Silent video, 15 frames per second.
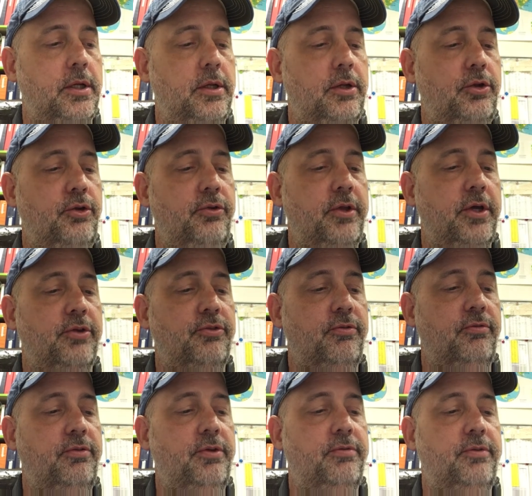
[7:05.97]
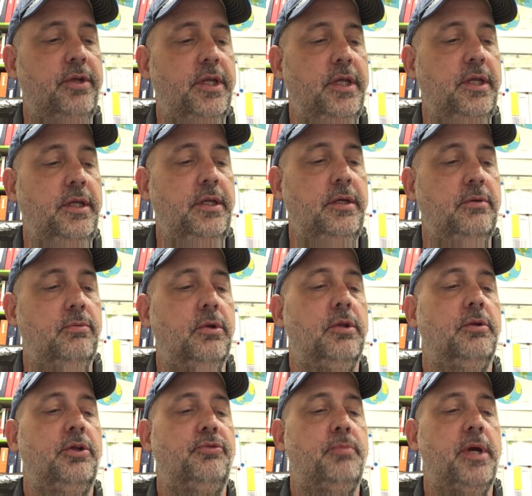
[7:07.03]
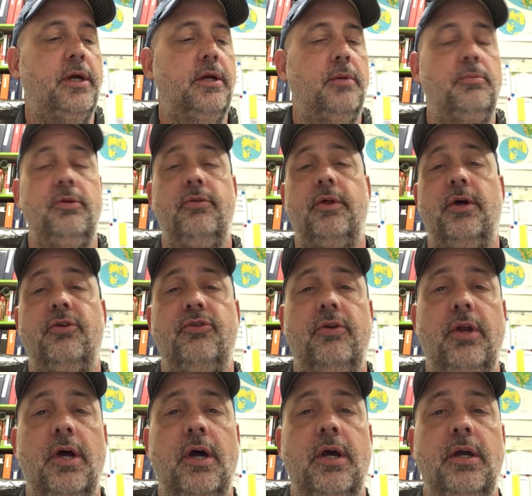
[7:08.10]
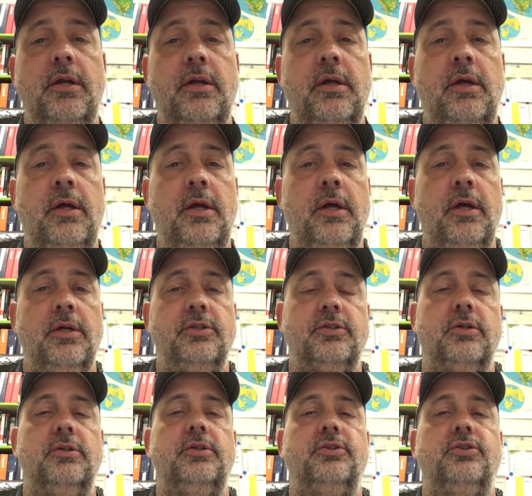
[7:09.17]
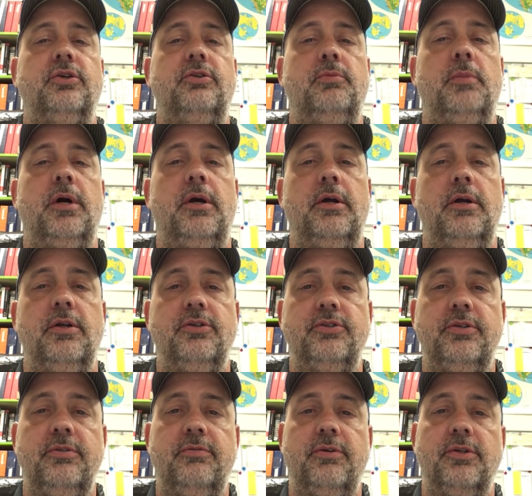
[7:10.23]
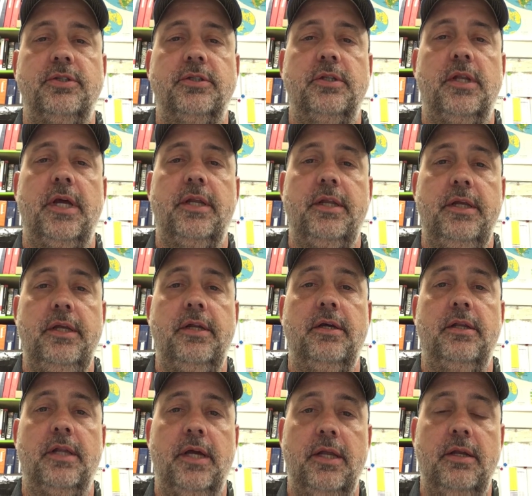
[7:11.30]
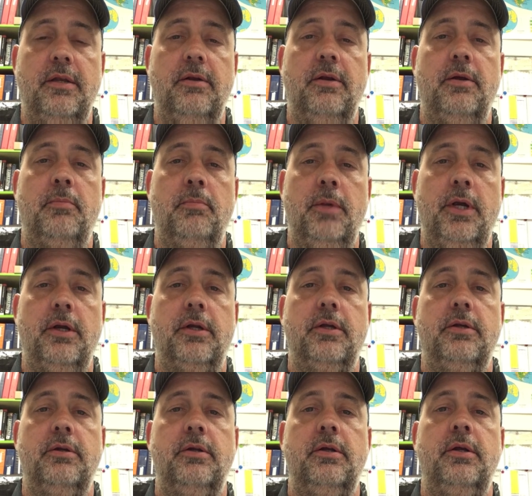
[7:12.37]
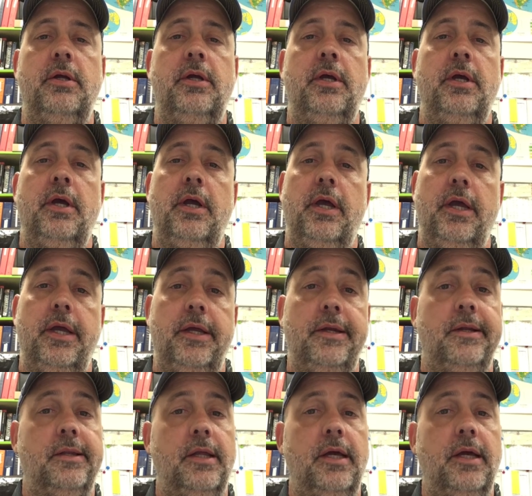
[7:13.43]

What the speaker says: 2015, well, let's back up. 2009, Sonia Sotomayor is the first Latin American and